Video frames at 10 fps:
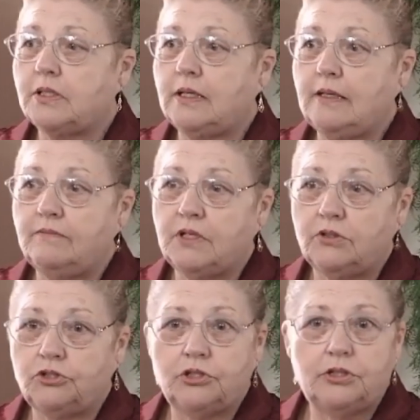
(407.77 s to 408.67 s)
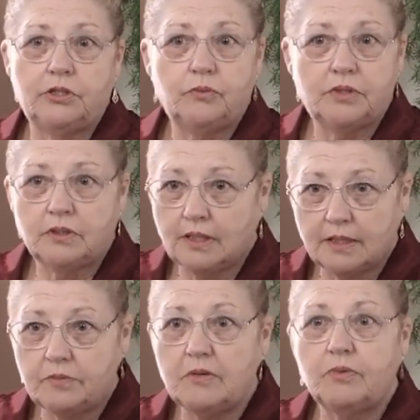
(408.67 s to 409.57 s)
and I have not shared it with a
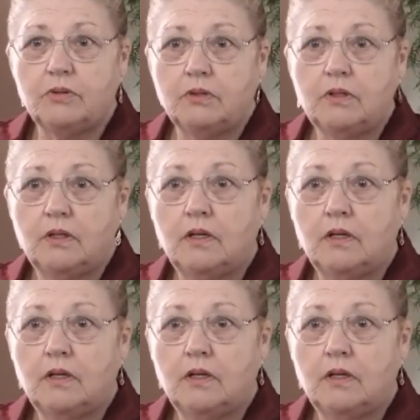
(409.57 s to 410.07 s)
lot of people.